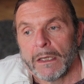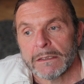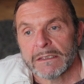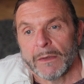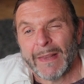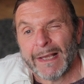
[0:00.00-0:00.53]

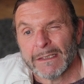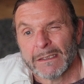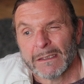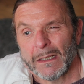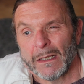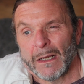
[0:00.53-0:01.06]
So
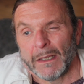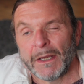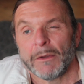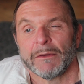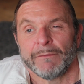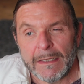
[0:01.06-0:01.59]
I
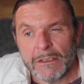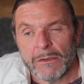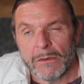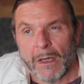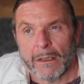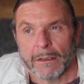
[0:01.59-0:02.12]
know the
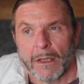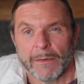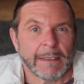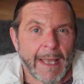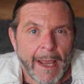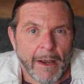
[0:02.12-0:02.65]
venue, and I know the
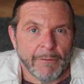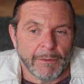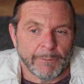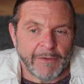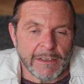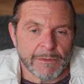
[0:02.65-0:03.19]
layout of the
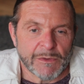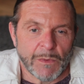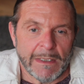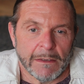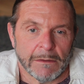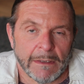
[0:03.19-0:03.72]
venue as
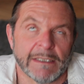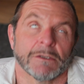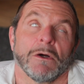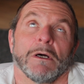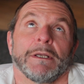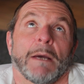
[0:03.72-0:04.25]
well. And it's
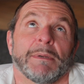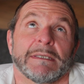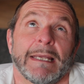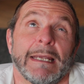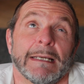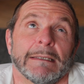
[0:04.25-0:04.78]
got an upper
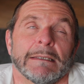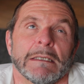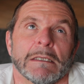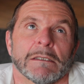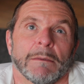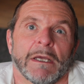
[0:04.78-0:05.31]
tier,
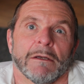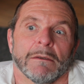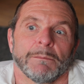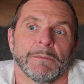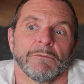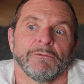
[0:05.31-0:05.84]
so I'm going
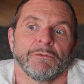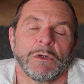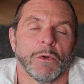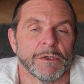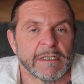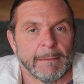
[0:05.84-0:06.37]
to
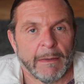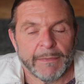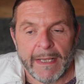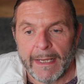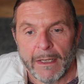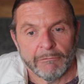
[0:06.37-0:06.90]
record some up
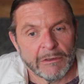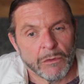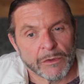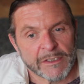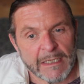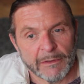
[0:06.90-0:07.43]
there. I'll
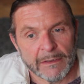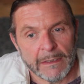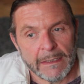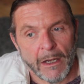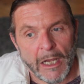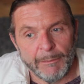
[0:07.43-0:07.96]
record some of
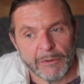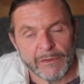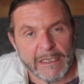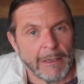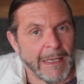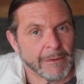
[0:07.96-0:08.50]
the iPod
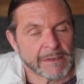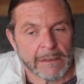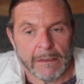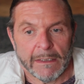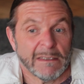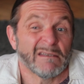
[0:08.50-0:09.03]
video
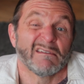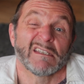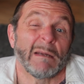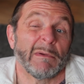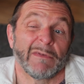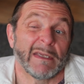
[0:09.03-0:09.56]
outside,
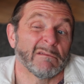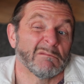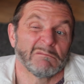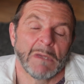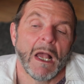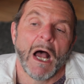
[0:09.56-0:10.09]
some of it.
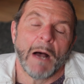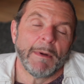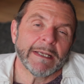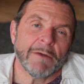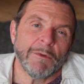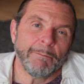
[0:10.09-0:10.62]
I
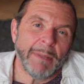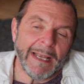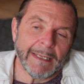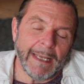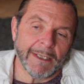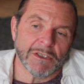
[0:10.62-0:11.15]
might get off at
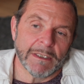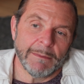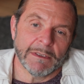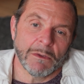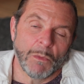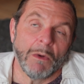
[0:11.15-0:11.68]
Bank,
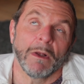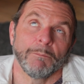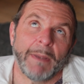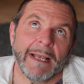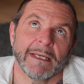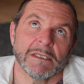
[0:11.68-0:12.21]
actually. Well,
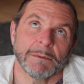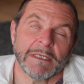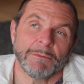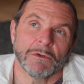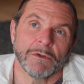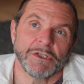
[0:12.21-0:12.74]
Bank is
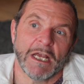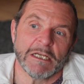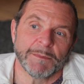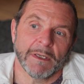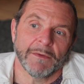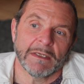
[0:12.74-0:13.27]
something I've got to change,
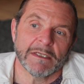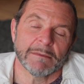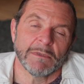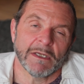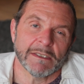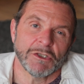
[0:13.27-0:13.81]
but I think there's
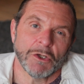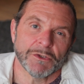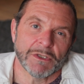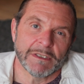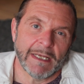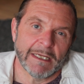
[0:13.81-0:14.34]
some nice
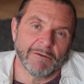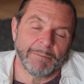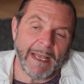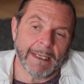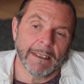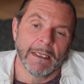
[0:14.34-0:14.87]
shots to take of
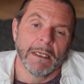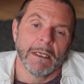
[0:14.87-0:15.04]
Bank